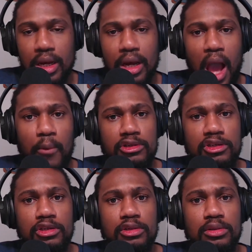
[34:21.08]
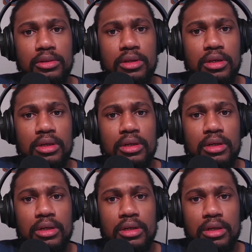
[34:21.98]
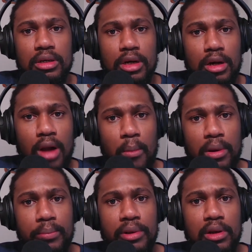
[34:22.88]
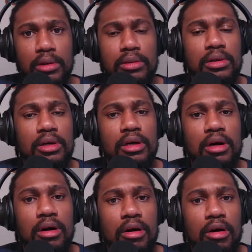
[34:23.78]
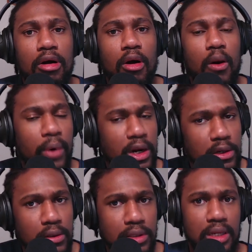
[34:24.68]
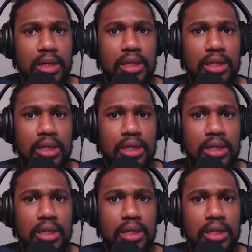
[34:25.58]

I want you to comment below what do you think?